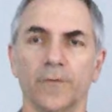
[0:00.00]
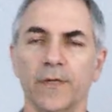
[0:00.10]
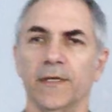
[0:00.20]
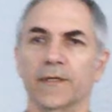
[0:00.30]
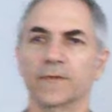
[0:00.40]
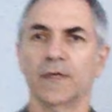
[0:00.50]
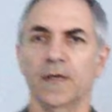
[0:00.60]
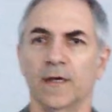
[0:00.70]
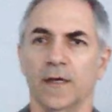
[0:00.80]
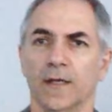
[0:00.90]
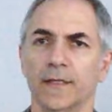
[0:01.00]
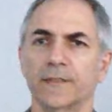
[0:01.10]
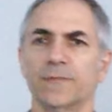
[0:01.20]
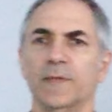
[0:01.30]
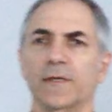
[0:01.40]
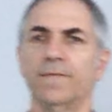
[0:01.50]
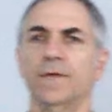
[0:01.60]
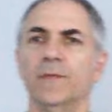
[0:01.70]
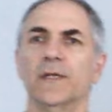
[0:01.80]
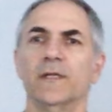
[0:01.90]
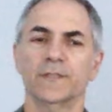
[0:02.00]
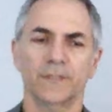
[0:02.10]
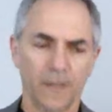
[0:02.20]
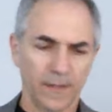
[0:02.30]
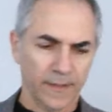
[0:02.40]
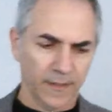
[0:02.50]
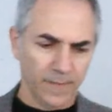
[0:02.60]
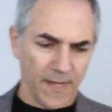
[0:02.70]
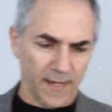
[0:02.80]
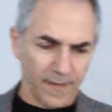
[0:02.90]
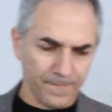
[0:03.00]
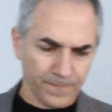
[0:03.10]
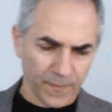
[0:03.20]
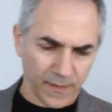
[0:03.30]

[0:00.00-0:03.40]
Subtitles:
Greetings. I'd like to spend a few minutes talking about